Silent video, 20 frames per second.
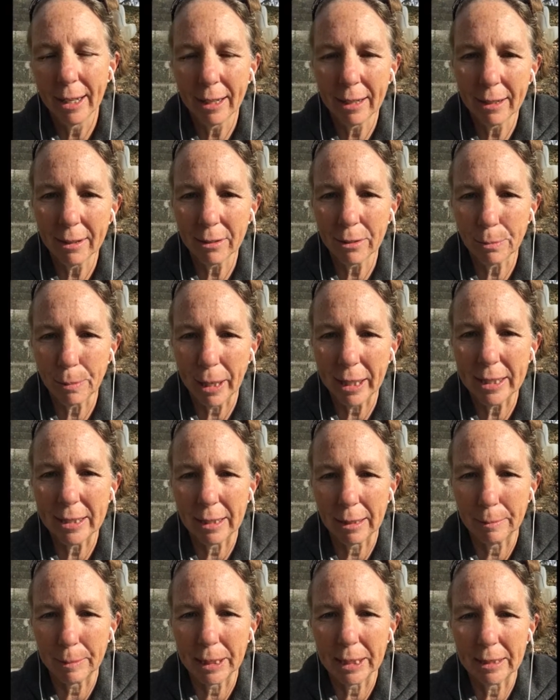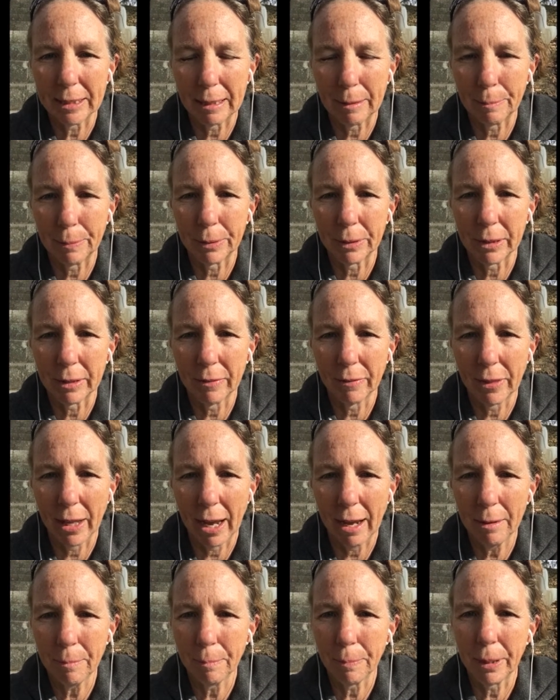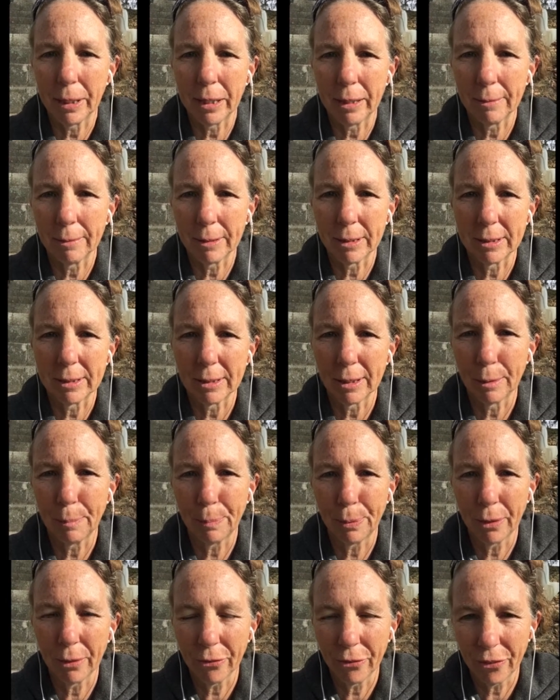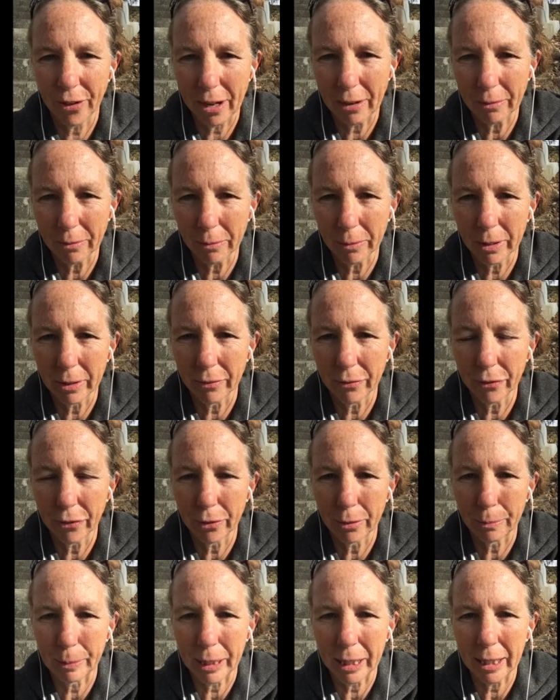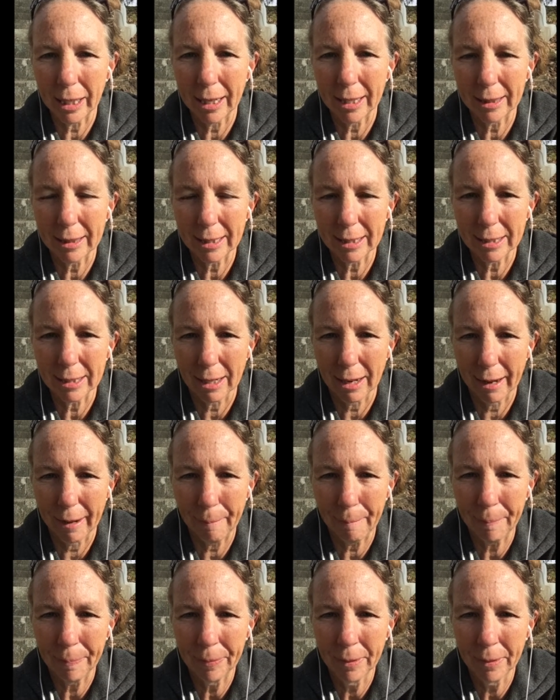Here's my dumb example of that, but it was a profound one for me at the time.